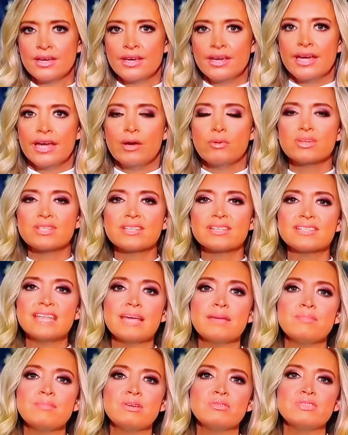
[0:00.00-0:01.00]
It was the
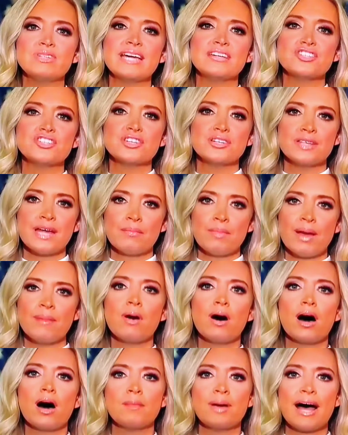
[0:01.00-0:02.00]
same mutation that my
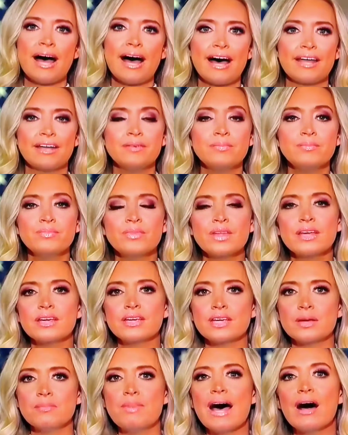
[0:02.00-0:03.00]
mom had,
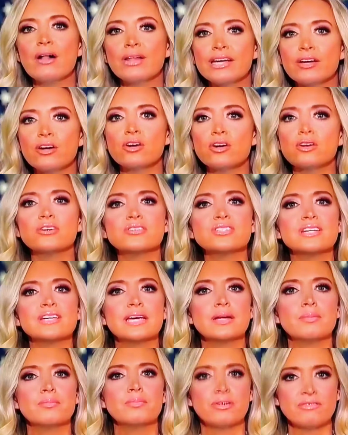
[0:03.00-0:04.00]
compelling her to
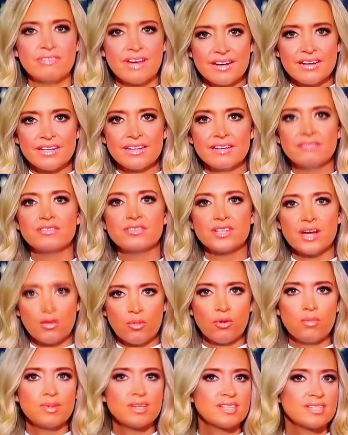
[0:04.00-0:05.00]
get a preventative
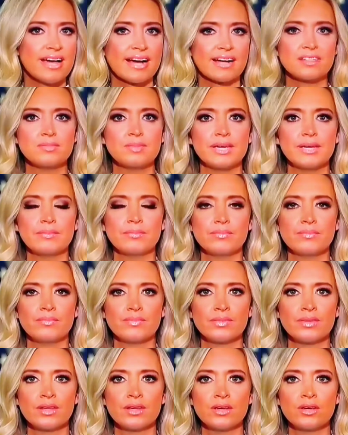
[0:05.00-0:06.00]
double mastectomy,
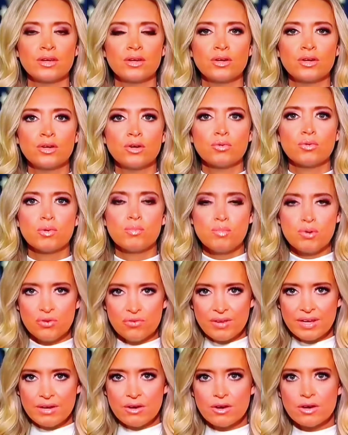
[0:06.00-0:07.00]

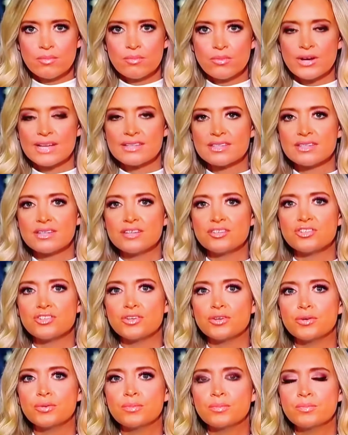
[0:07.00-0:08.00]
removing her breast
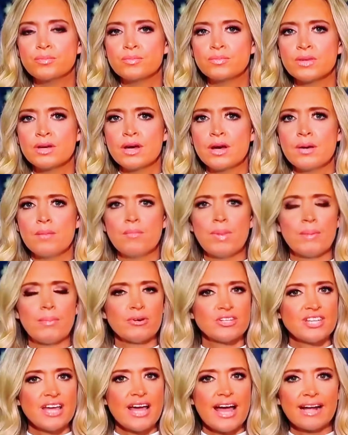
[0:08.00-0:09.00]
tissue, but
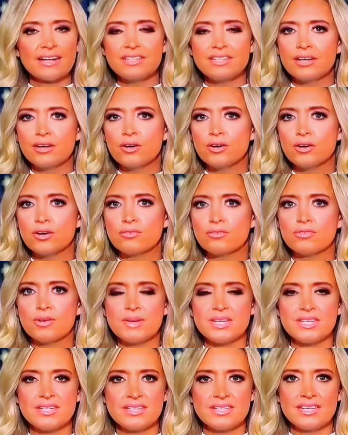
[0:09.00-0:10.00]
protecting her from
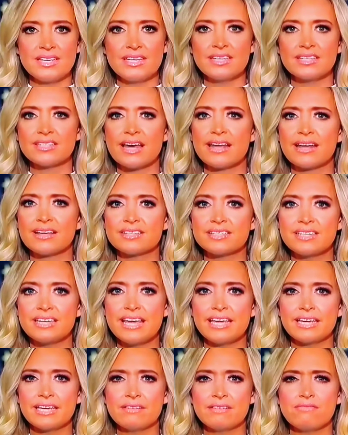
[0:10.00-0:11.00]
a disease that has
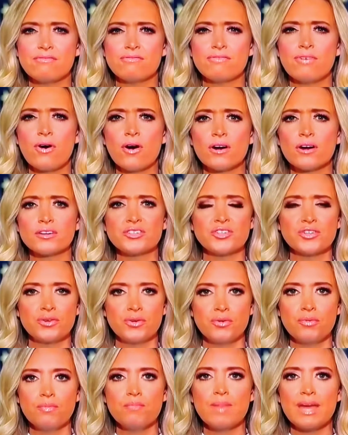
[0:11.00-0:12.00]
taken far
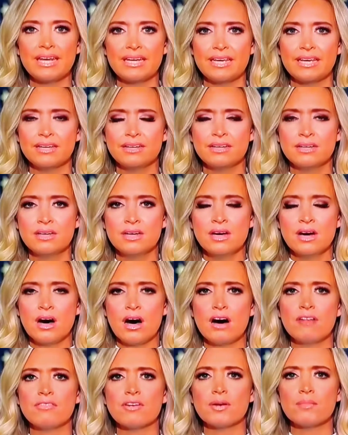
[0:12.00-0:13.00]
too many
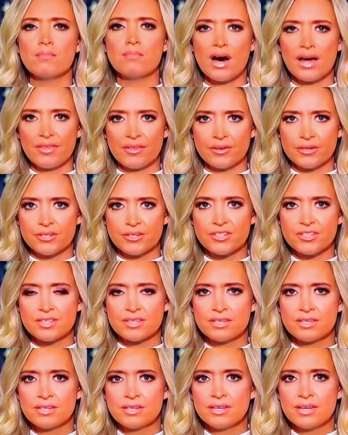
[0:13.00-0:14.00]
of our
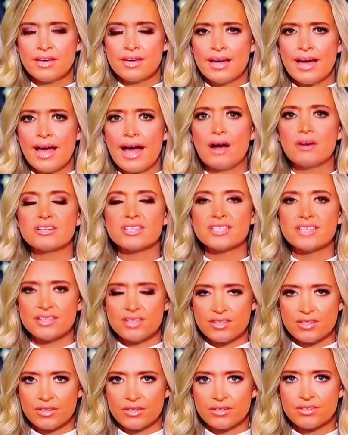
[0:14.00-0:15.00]
mothers, our
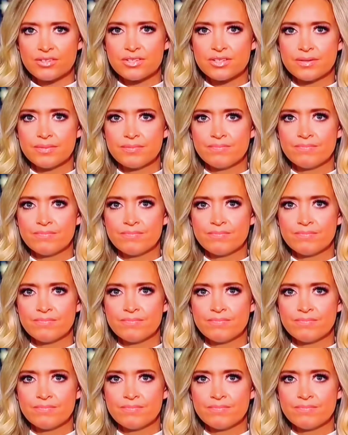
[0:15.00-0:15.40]
sisters,